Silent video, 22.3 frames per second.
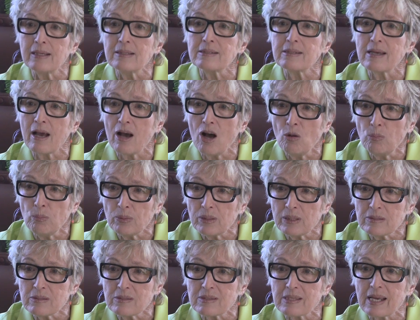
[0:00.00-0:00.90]
is
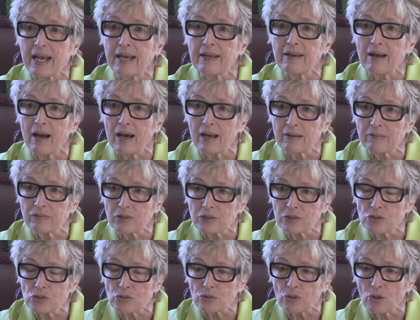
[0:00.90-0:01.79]
helpless and out of
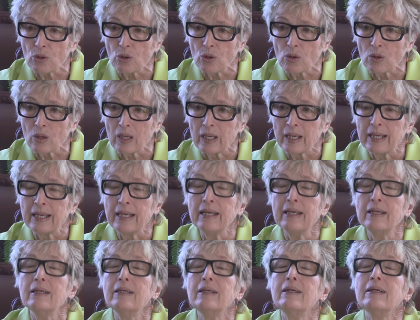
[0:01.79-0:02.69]
control.
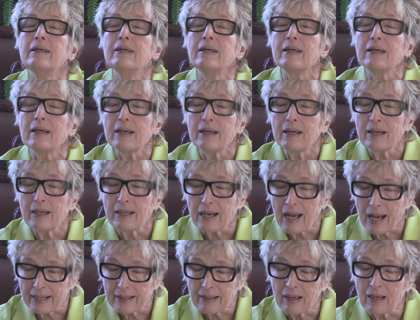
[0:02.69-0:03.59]

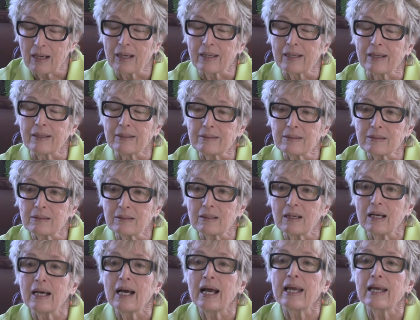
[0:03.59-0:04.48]
And I got it.
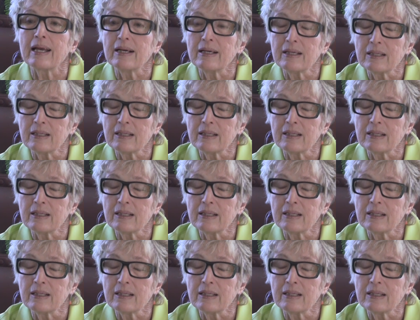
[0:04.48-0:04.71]
I